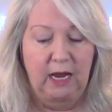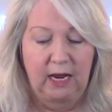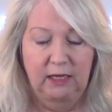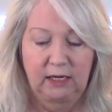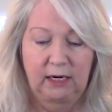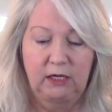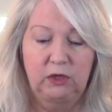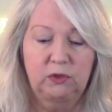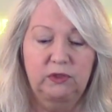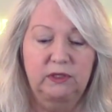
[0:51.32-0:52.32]
And then I
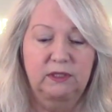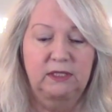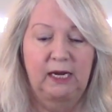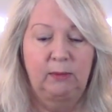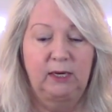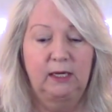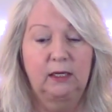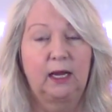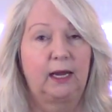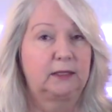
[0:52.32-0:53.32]
used the same
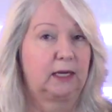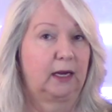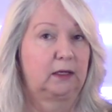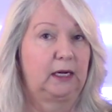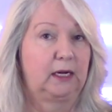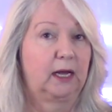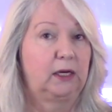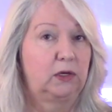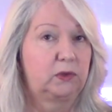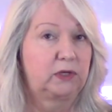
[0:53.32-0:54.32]
inlay technique I
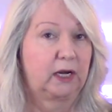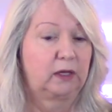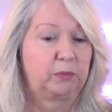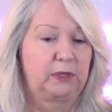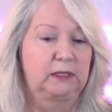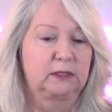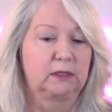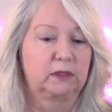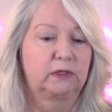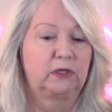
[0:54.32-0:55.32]
used on the
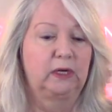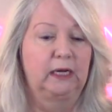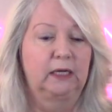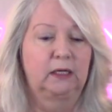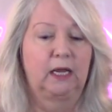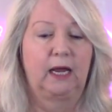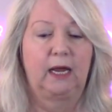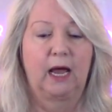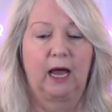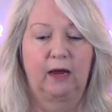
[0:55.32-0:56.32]
pieces to
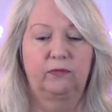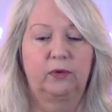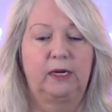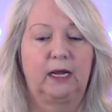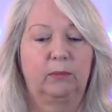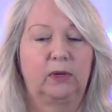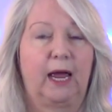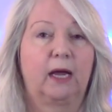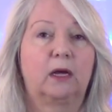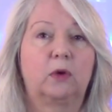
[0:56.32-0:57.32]
inlay ivory and
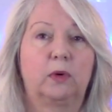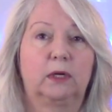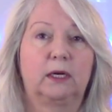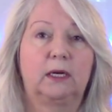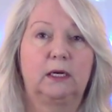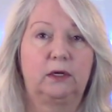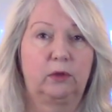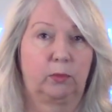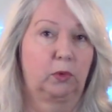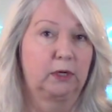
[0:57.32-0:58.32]
black acrylic into
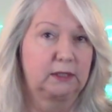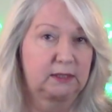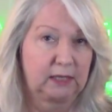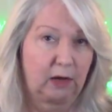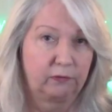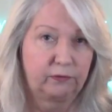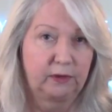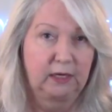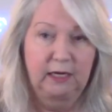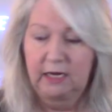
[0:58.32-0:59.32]
the board itself.
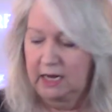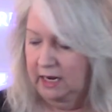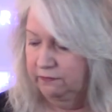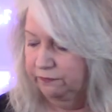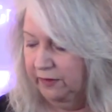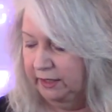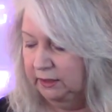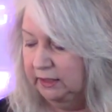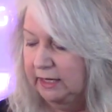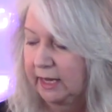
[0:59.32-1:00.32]
And
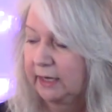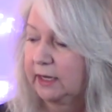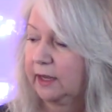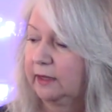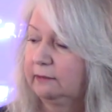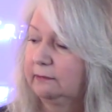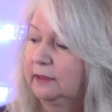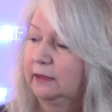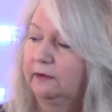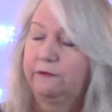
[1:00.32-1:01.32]
finally, I cut
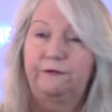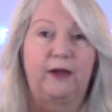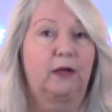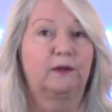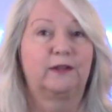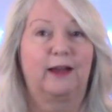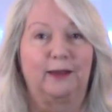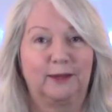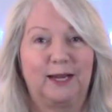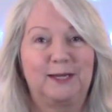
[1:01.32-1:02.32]
felt
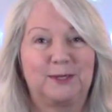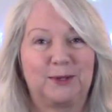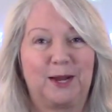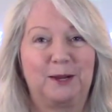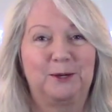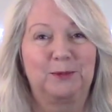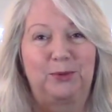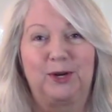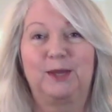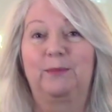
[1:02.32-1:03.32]
on the laser cutter to
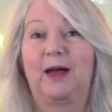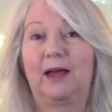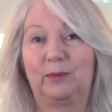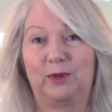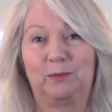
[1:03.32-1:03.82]
put on the bottom of the